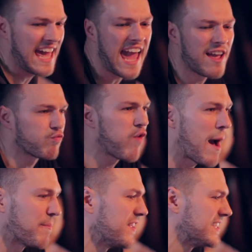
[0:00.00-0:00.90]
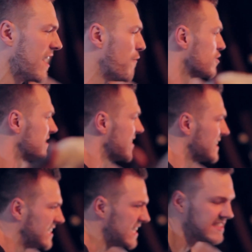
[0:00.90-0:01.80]
It ain't rap, the devil's in the
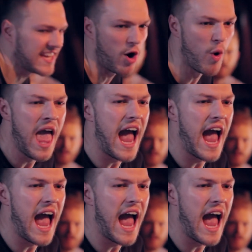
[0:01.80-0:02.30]
detail.